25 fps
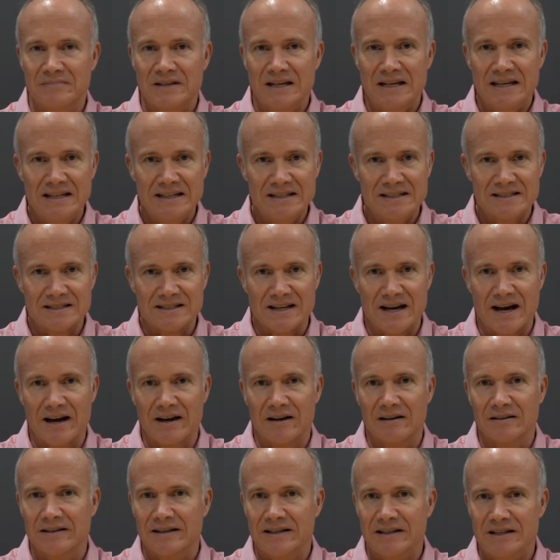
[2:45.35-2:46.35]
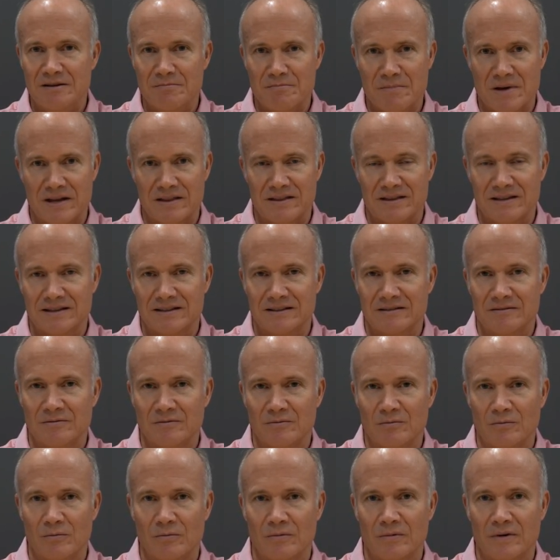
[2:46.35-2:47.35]
any style, any method
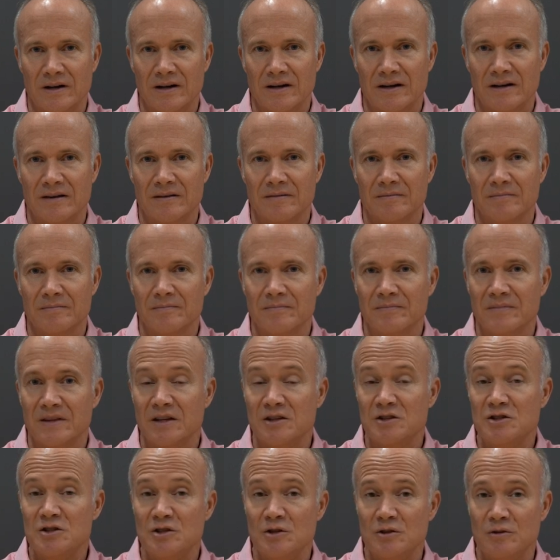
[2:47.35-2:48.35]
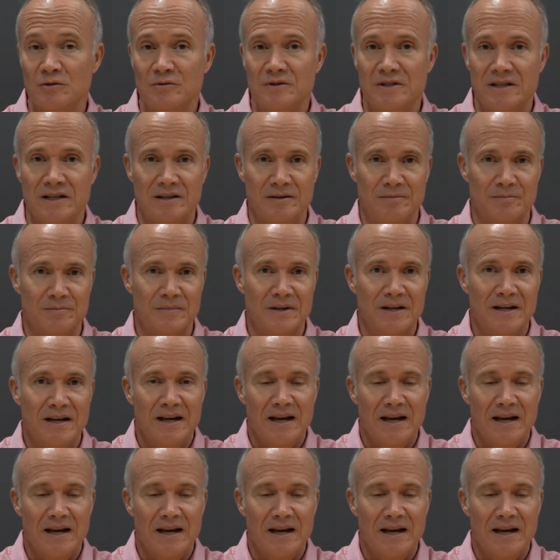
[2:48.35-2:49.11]
that you deem